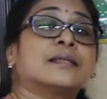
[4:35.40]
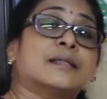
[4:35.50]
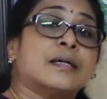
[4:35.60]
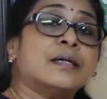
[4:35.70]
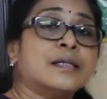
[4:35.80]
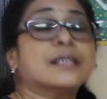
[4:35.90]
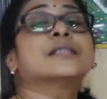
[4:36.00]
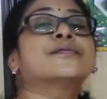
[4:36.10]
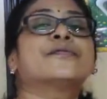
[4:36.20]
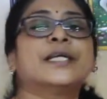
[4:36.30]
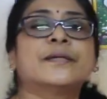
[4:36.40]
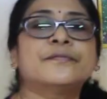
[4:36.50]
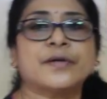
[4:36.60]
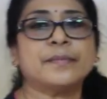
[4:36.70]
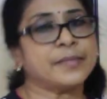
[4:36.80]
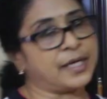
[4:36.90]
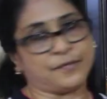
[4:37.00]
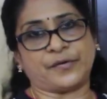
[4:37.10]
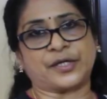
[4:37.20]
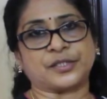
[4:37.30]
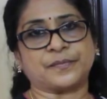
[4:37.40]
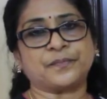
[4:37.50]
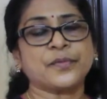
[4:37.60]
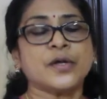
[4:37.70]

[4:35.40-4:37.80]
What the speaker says: the third is freedom from infection.